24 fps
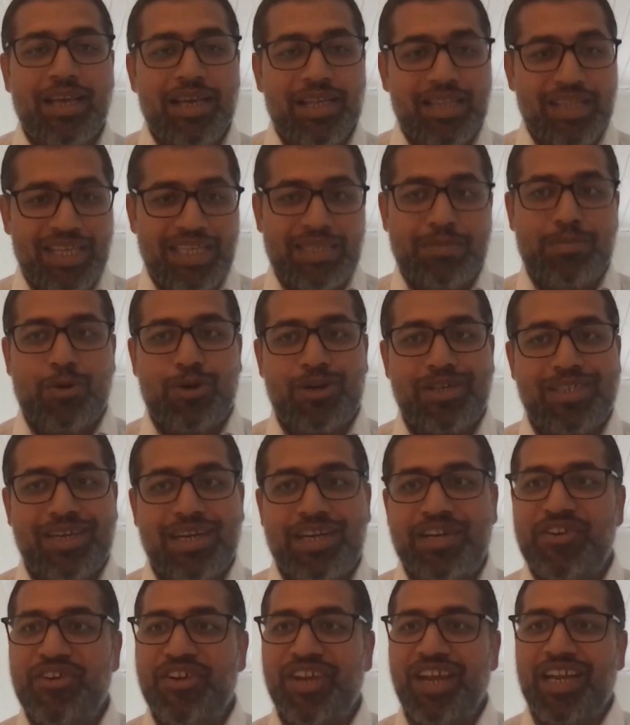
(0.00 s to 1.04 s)
These models are
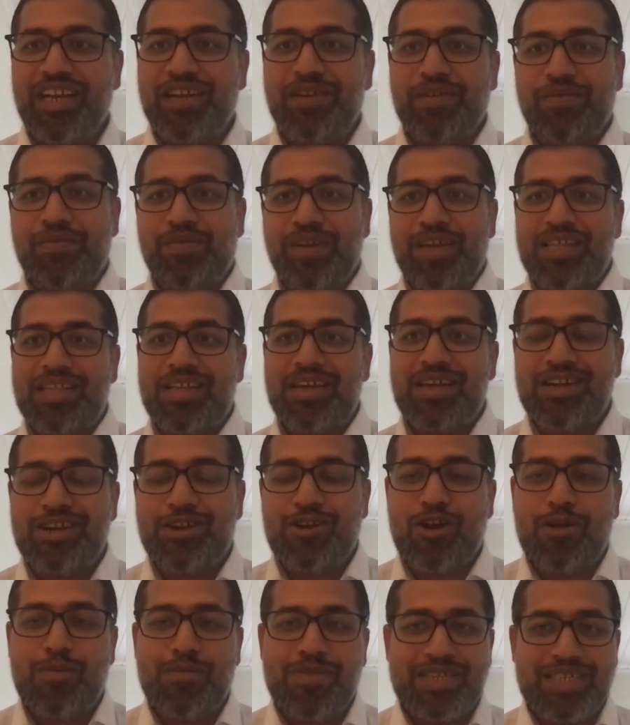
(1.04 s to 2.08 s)
trained with
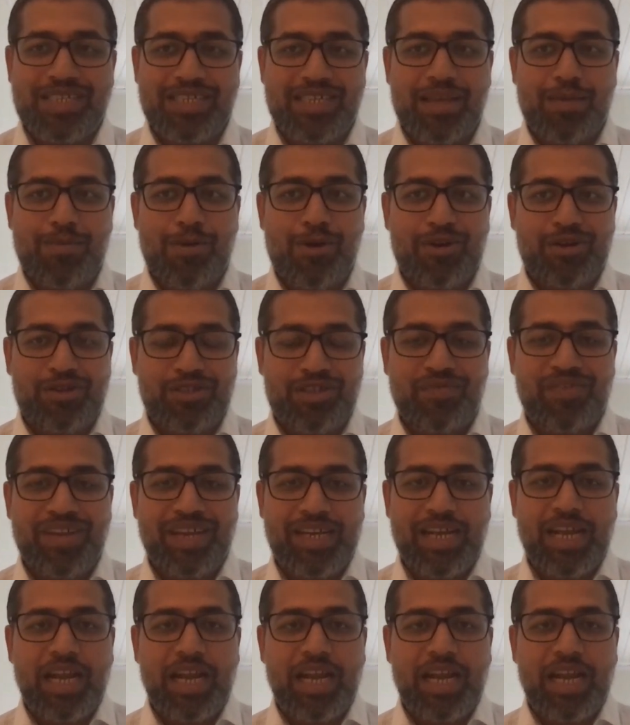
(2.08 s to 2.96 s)
enormous amounts of data,